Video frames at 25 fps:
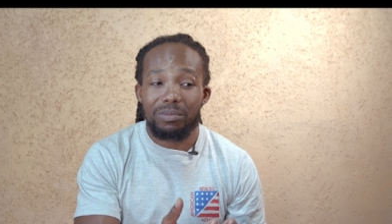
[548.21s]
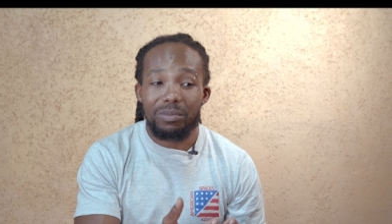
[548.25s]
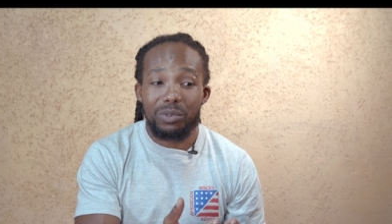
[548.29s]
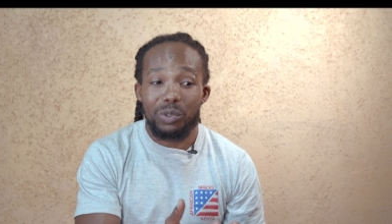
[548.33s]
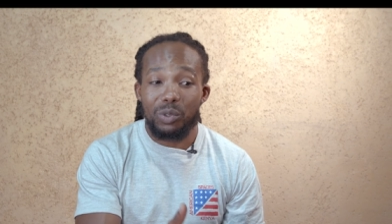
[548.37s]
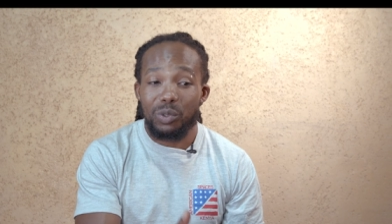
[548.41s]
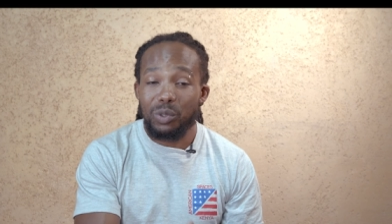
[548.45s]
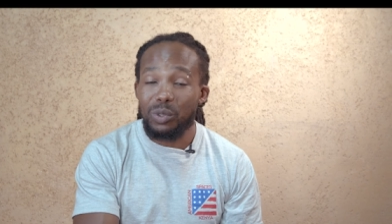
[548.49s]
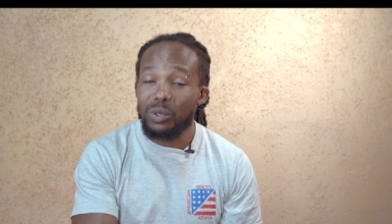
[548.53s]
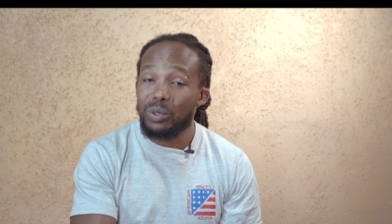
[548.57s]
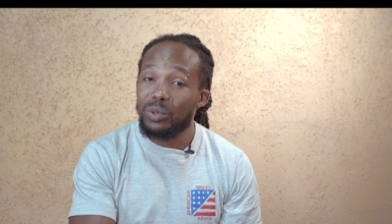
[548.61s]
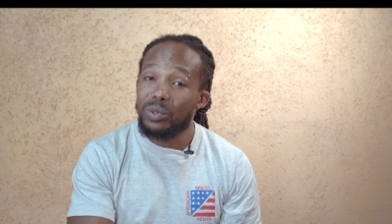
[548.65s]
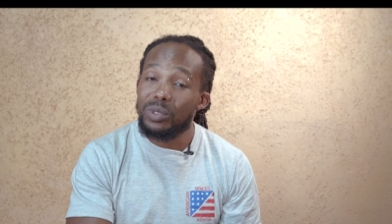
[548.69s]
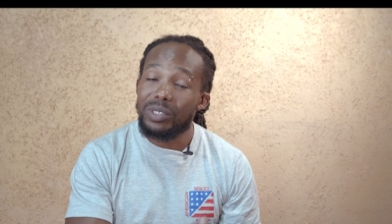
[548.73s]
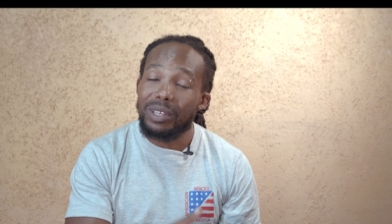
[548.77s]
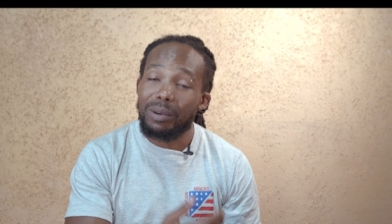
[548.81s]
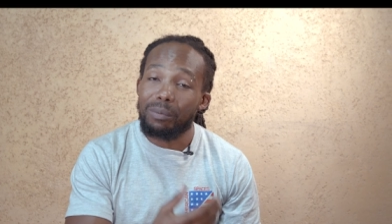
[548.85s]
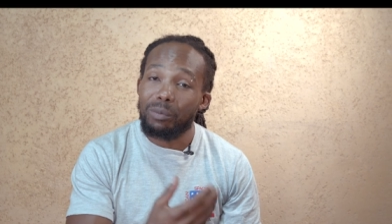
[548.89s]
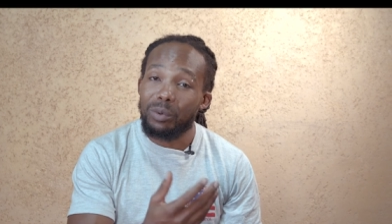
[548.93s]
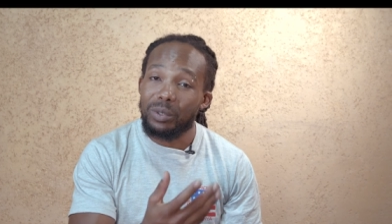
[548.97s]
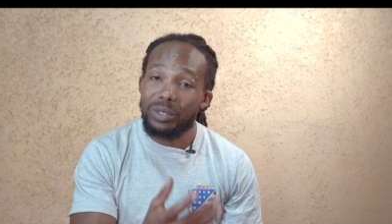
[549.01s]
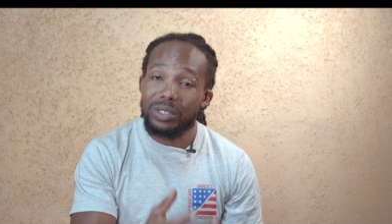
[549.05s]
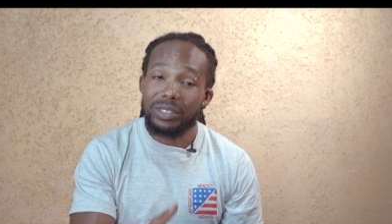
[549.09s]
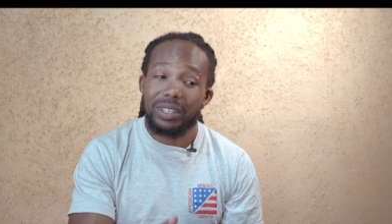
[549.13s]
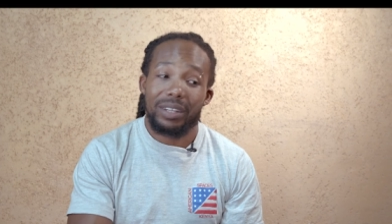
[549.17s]
do you use a
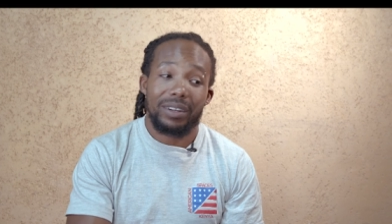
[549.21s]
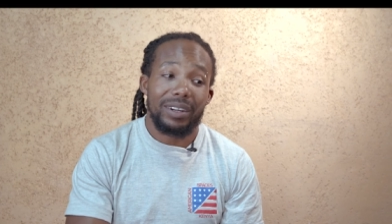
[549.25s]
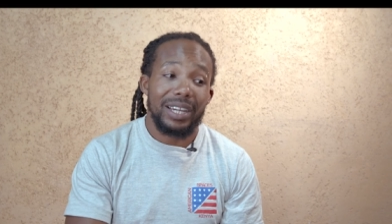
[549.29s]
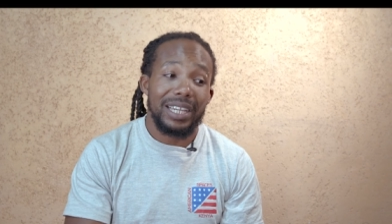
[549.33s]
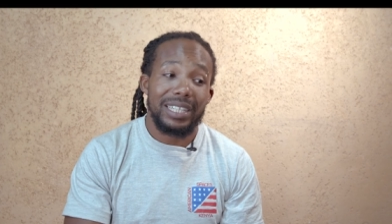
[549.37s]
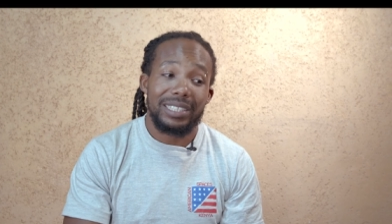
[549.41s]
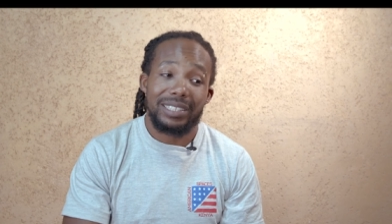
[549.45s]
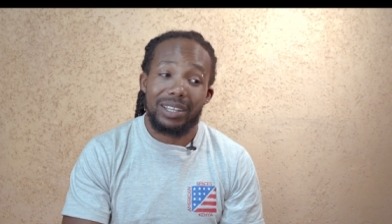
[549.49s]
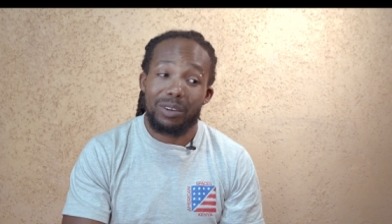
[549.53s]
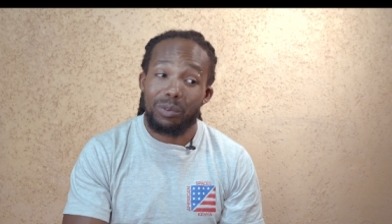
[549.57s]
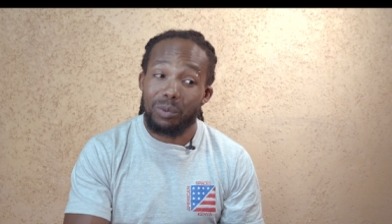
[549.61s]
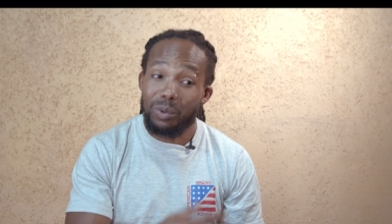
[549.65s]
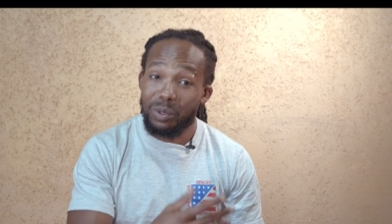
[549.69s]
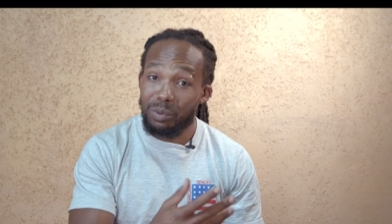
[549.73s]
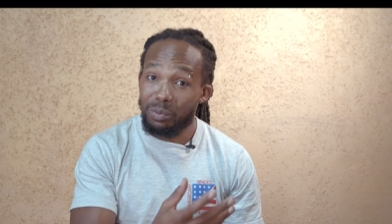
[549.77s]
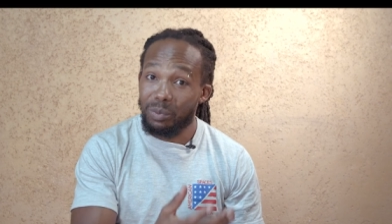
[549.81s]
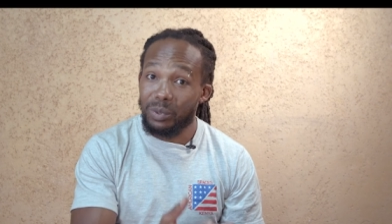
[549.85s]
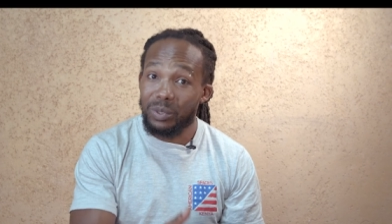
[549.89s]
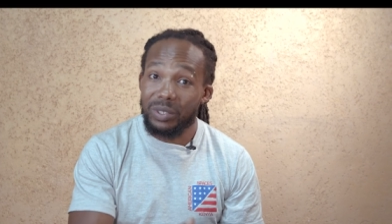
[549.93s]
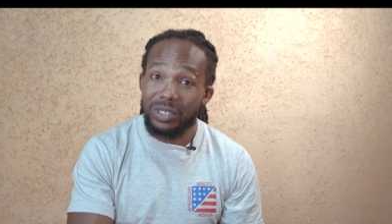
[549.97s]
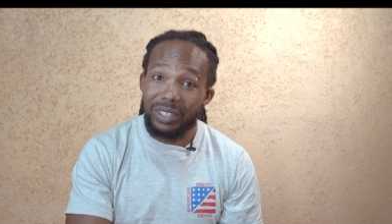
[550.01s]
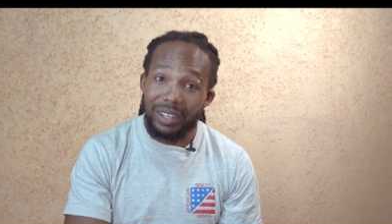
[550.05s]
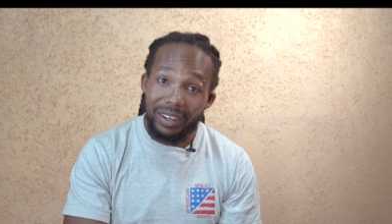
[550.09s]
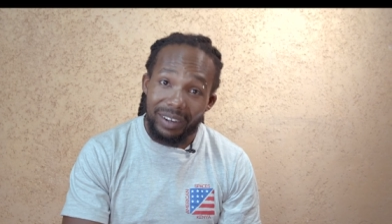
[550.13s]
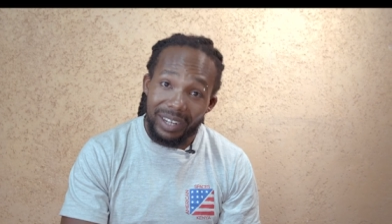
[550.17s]
moisturizer? What
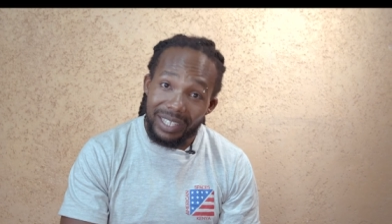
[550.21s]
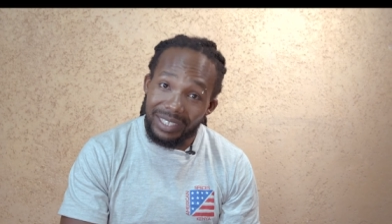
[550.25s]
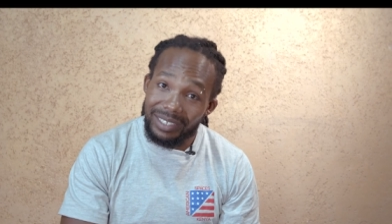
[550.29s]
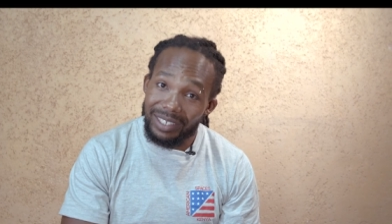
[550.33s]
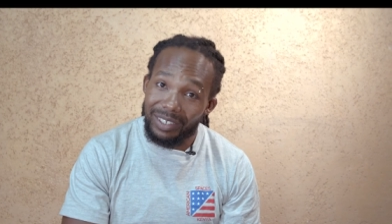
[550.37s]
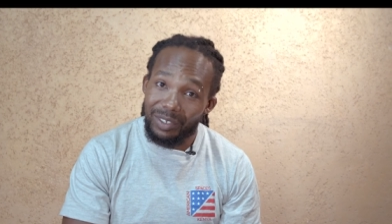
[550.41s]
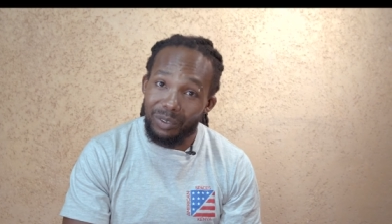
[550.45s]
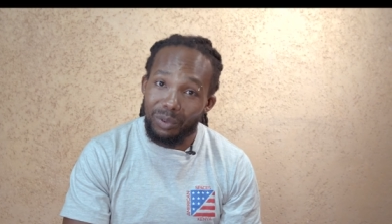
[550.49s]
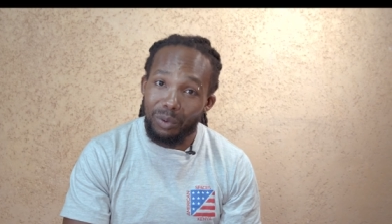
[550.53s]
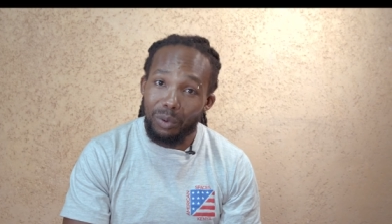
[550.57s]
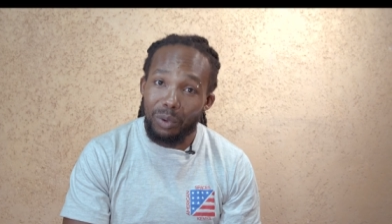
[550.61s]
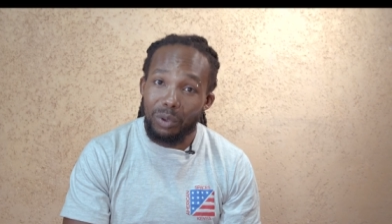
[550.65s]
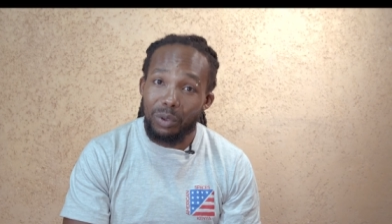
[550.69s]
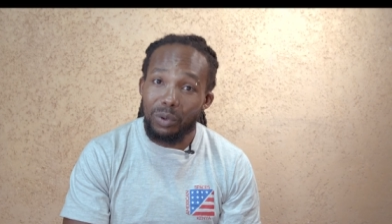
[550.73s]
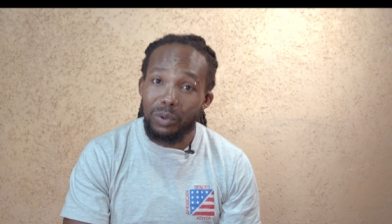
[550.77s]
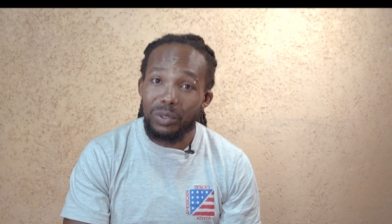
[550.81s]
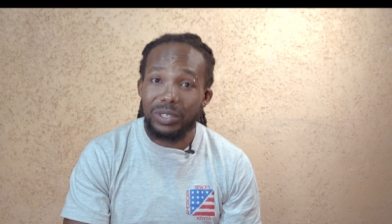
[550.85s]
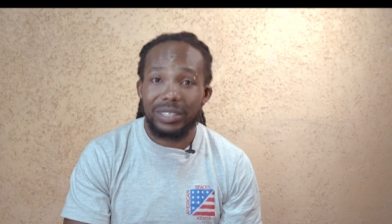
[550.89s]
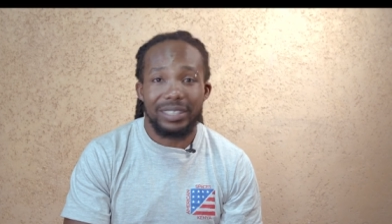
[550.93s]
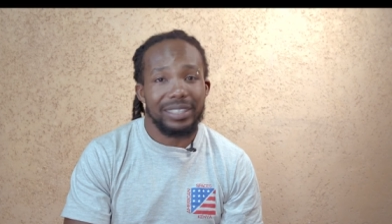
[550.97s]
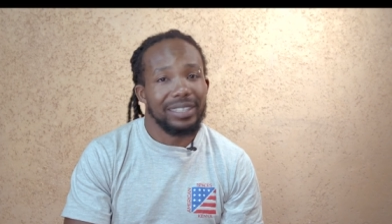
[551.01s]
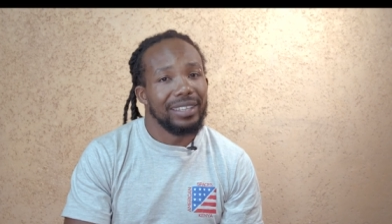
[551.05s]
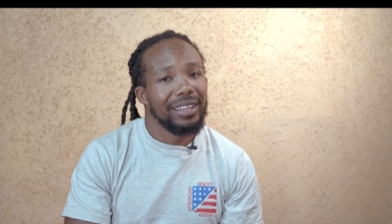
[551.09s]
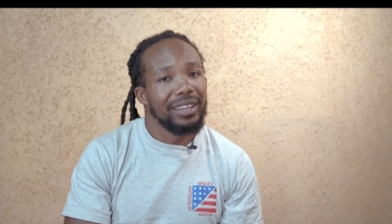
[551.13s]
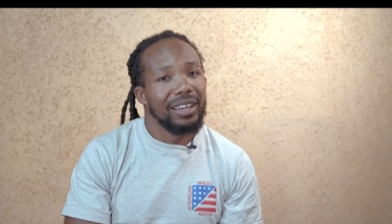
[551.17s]
moisturizer do you use?